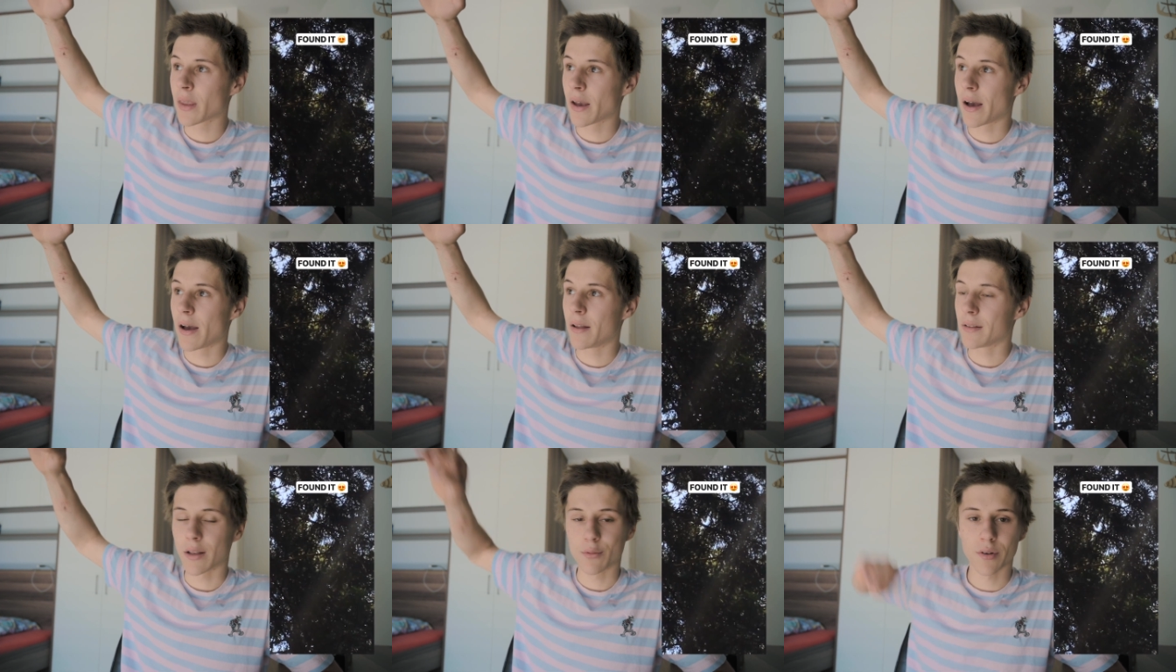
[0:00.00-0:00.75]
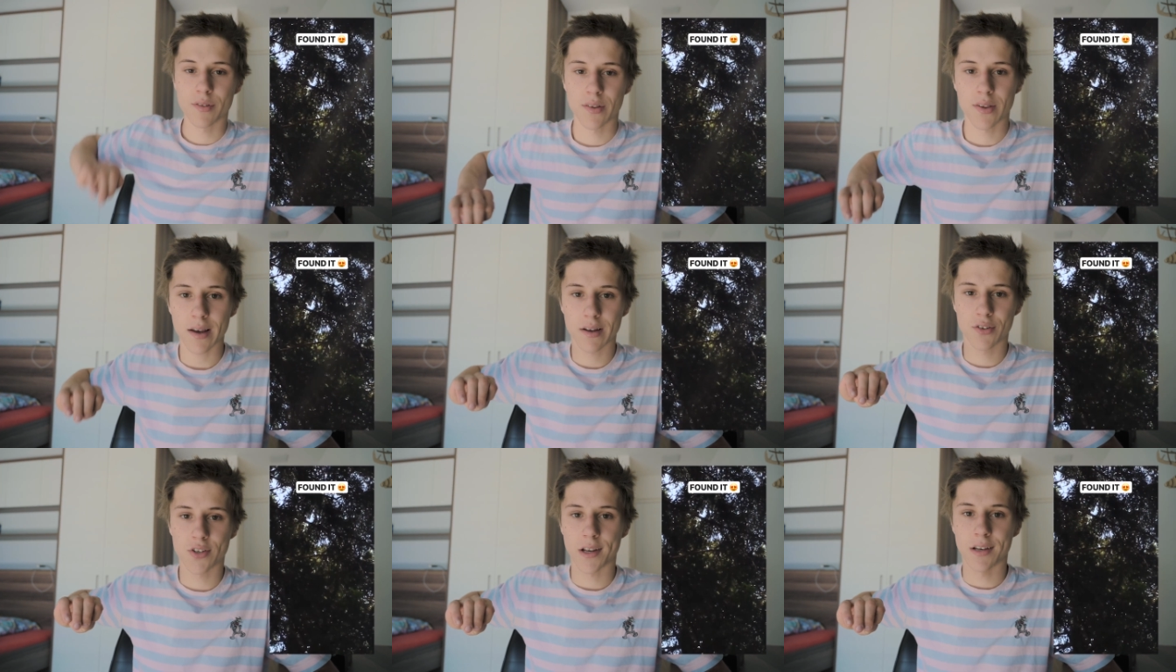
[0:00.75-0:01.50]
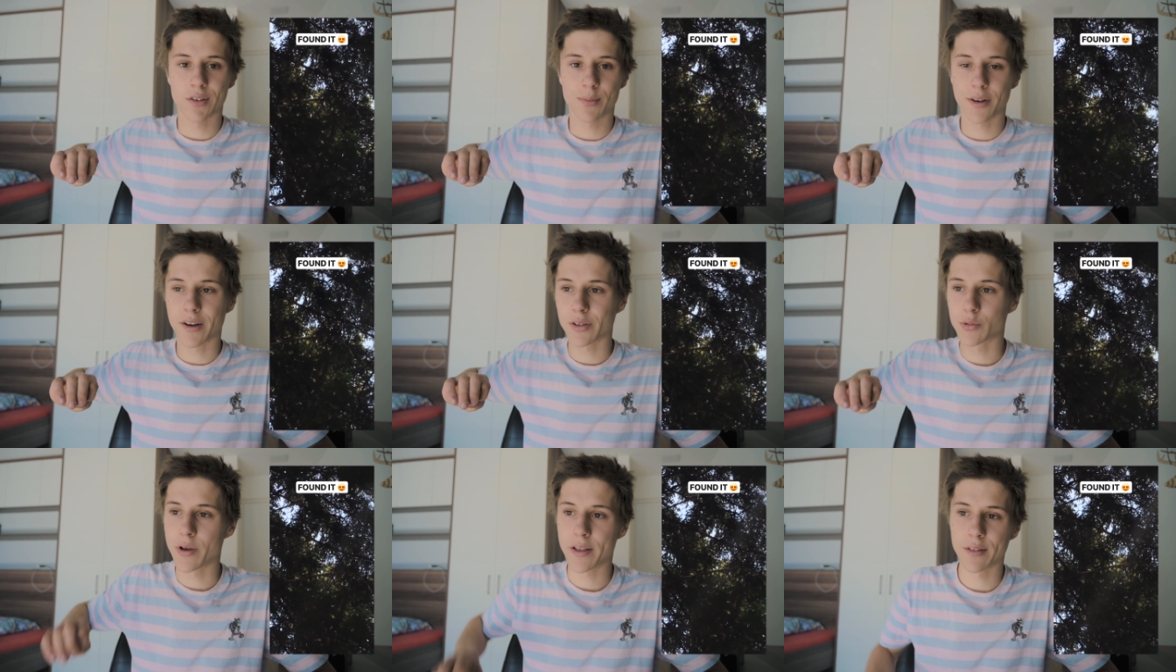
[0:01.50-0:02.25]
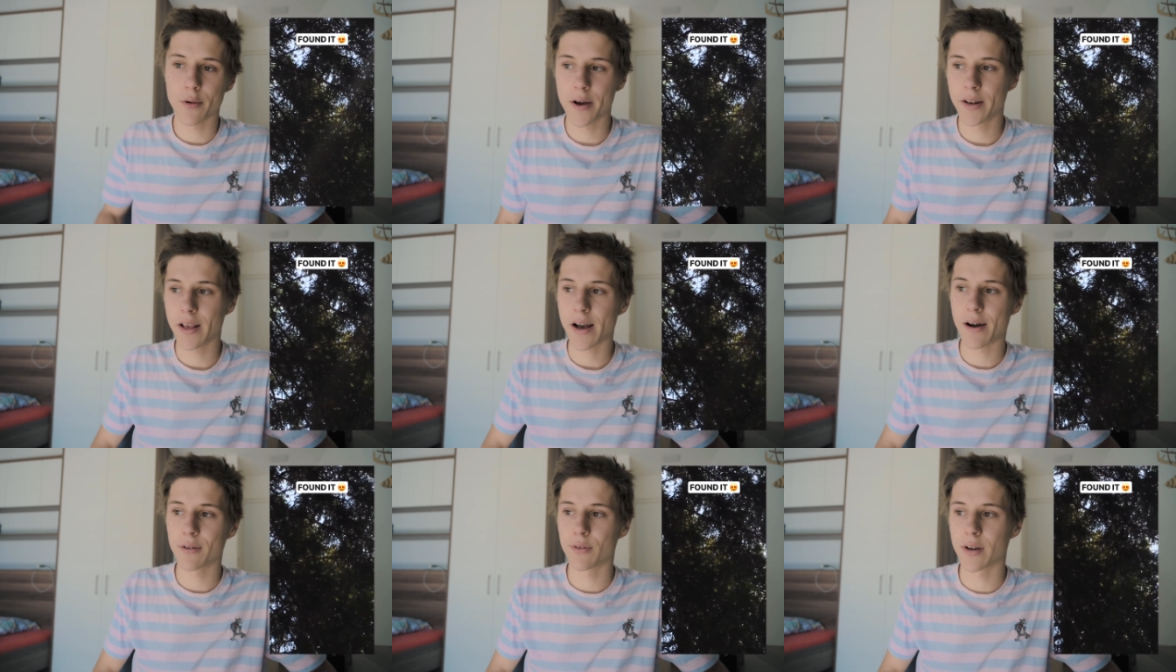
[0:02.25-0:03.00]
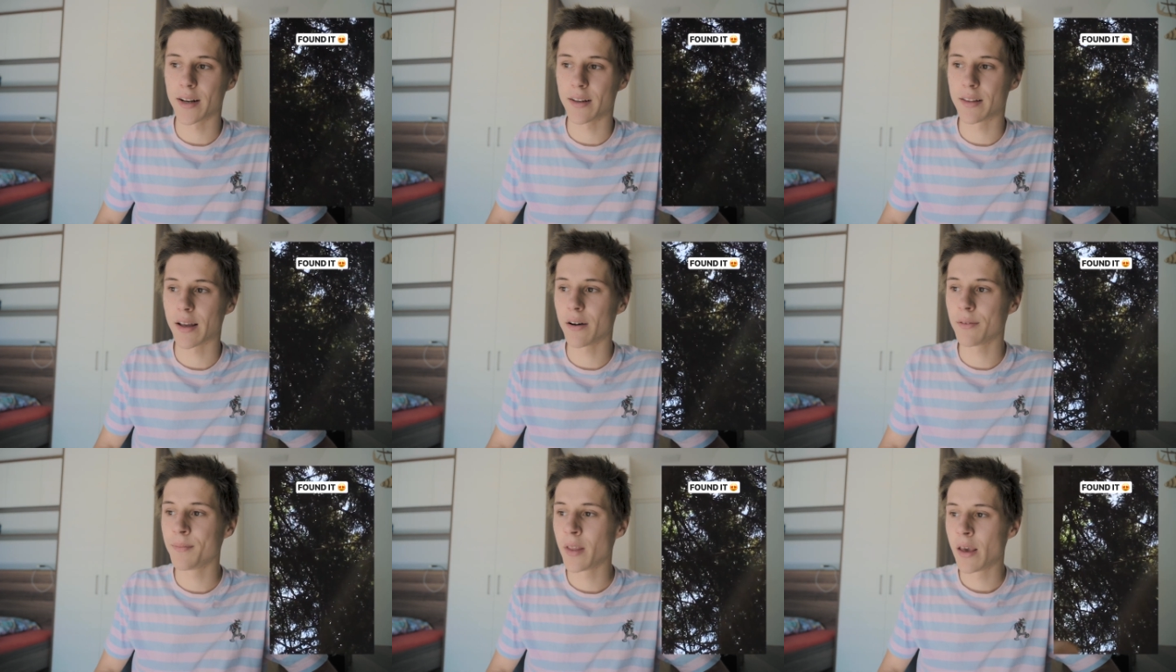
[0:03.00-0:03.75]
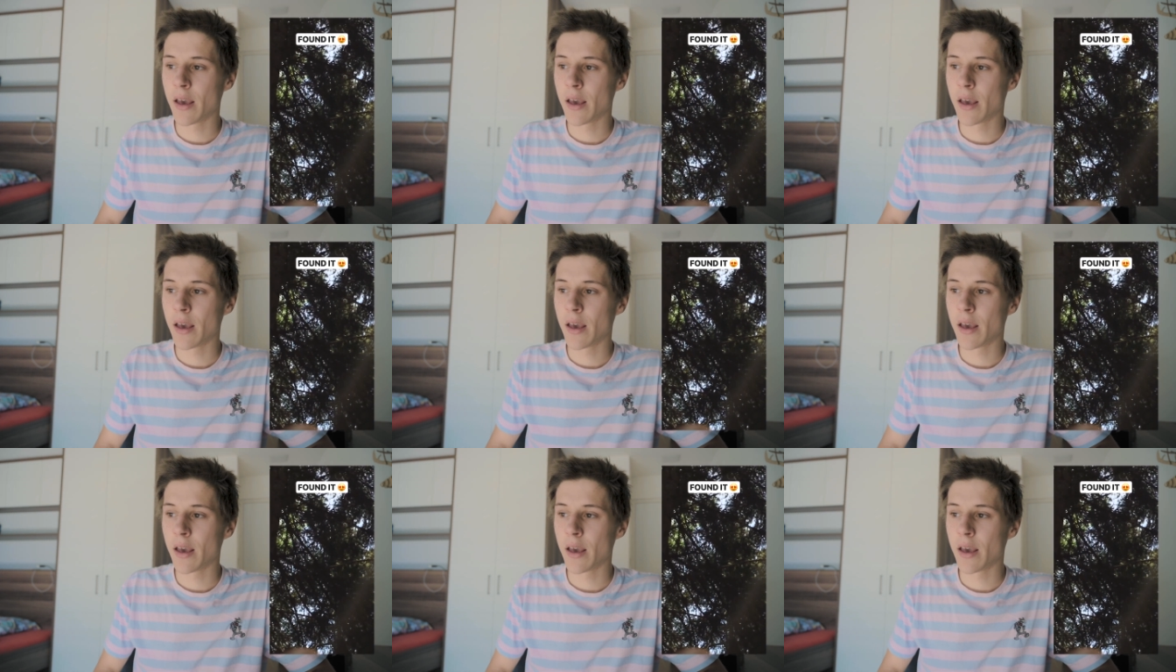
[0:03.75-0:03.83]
And that was the second challenge because we had no idea how to get it down.